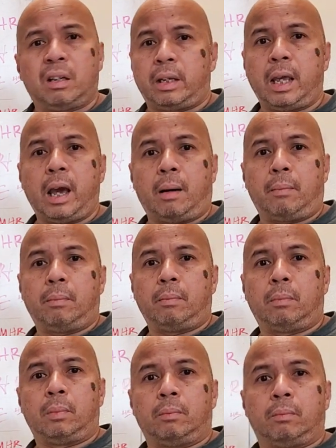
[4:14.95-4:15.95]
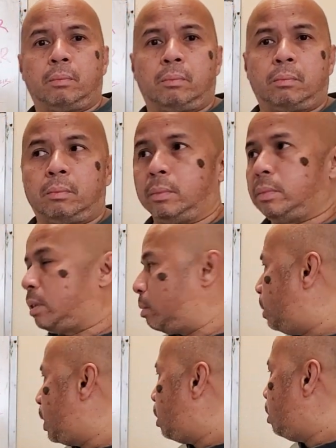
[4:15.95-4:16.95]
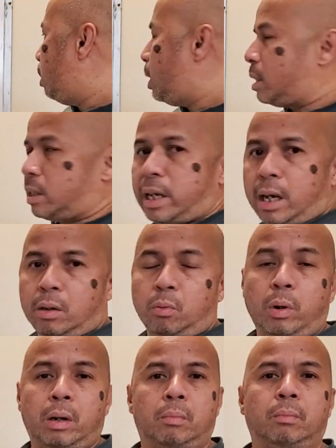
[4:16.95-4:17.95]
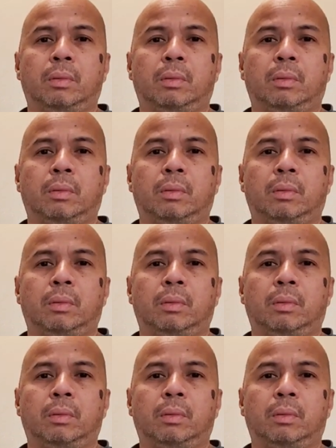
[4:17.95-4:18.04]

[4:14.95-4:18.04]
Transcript: Yeah. So, but you need a standard where